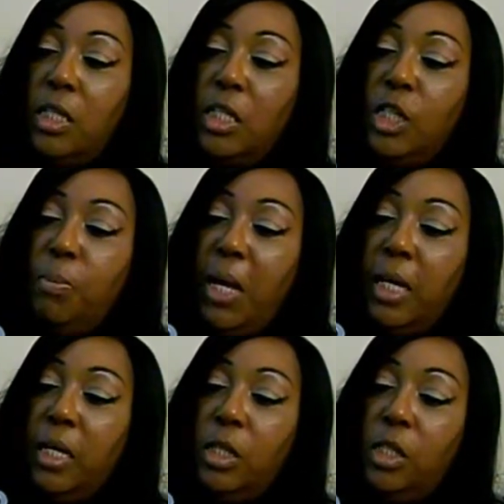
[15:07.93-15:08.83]
and it's by
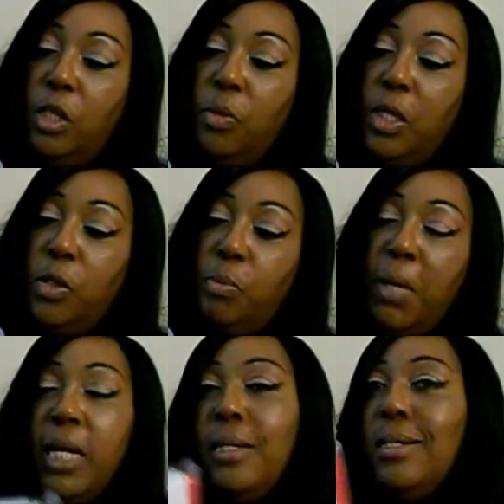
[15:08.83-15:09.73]
Interiors
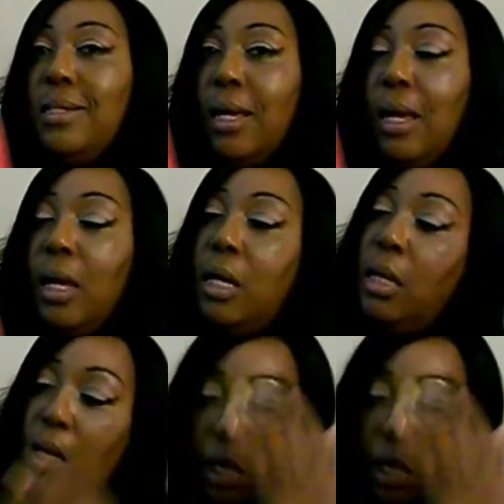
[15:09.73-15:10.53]
by Design.